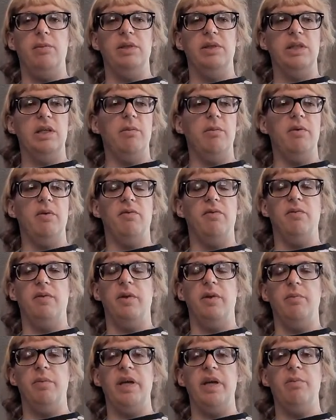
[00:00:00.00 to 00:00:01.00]
some of
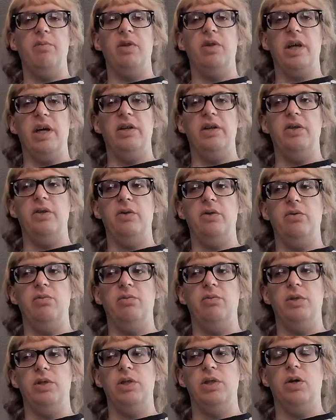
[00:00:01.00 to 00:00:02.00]
the people I
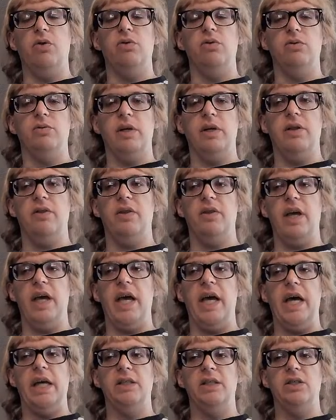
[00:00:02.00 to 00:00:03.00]
do shows with.
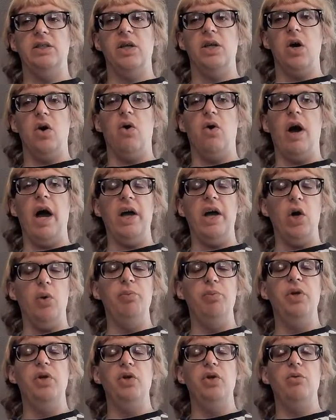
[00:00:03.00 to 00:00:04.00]
And so I
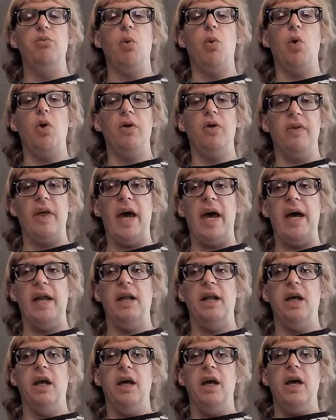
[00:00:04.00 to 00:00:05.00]
hope to do more of
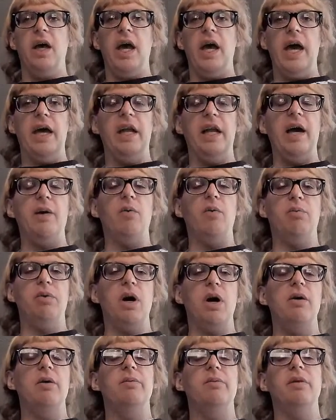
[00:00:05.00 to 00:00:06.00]
that. And I will
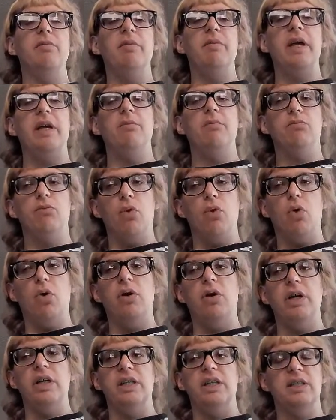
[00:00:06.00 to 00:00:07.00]
probably meet
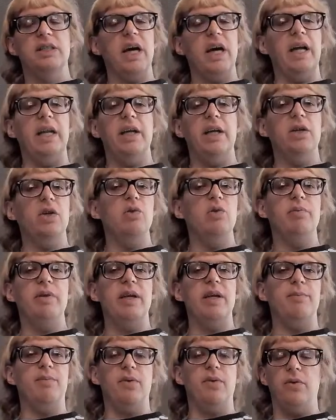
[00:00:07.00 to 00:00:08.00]
more exciting new
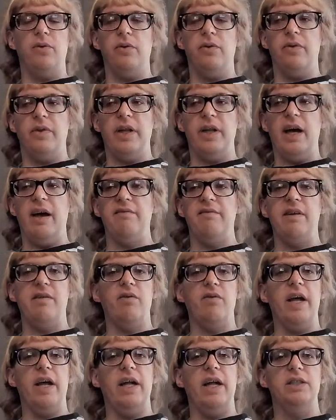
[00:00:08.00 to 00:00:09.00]
people that I've
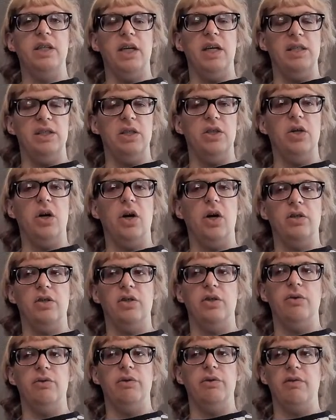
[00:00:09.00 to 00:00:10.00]
never had a chance to
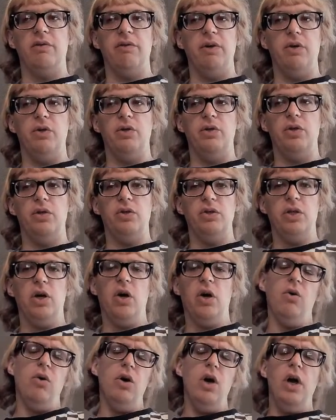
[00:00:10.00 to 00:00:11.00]
talk to in the future.
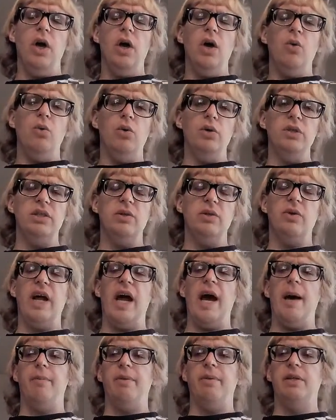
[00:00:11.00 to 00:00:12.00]
So we'll see what
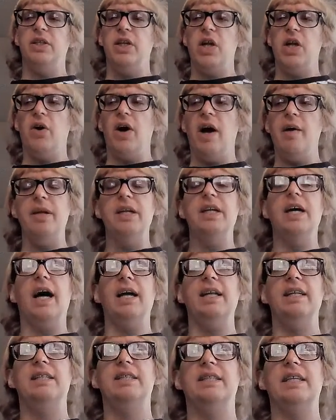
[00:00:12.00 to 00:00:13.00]
happens. I've been
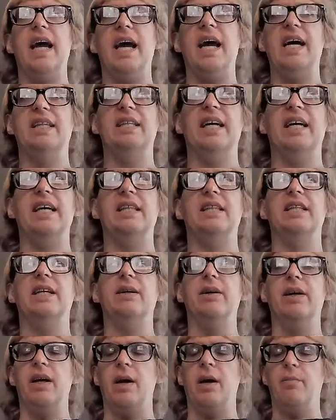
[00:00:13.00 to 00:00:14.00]
kind of sad
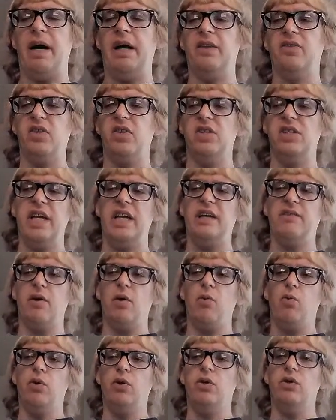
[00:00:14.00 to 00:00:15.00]
lately about the state of
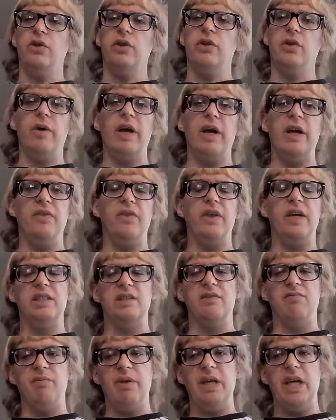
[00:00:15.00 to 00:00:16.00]
our world and the way
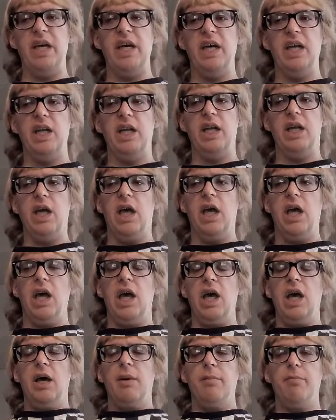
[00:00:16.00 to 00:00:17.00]
things have been.
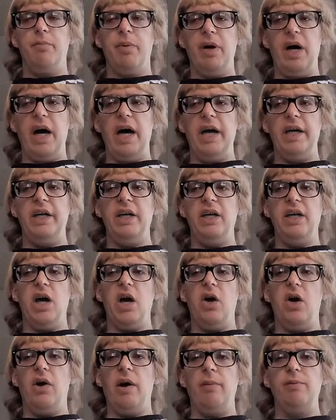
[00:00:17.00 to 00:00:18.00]
But,
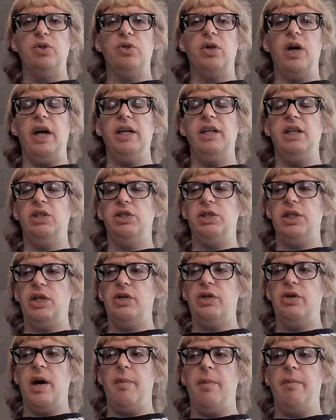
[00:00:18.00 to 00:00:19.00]
I'm trying to
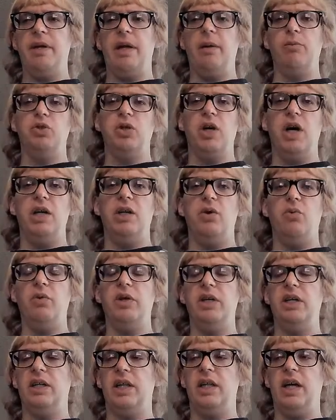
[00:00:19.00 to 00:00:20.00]
cheer up, and I'm trying to
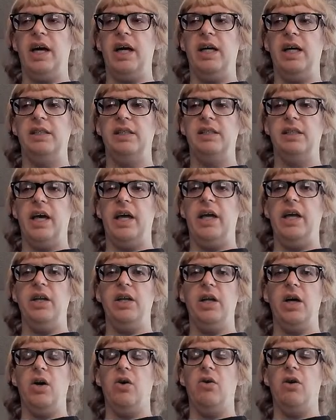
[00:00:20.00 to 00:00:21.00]
realize that,
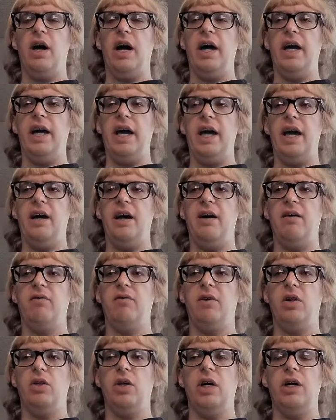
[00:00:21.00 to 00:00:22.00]
I have
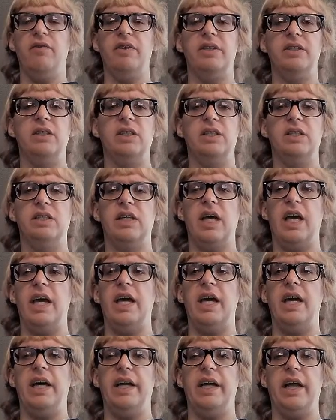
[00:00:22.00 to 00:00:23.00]
a lot of things to
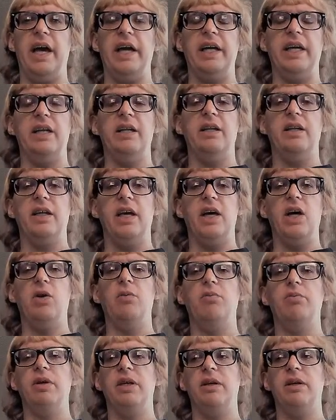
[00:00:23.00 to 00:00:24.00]
say, and I can
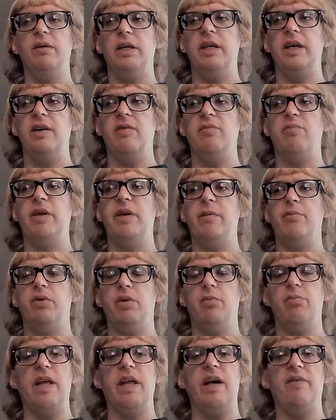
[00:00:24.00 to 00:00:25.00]
help give
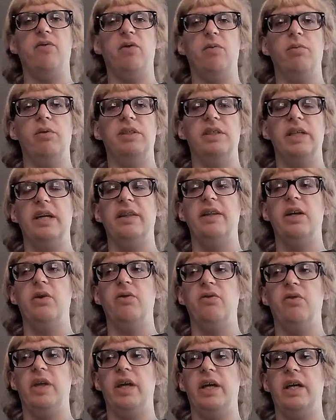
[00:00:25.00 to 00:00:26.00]
people a platform to say their
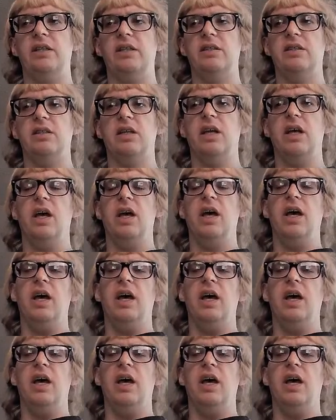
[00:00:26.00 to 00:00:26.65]
things.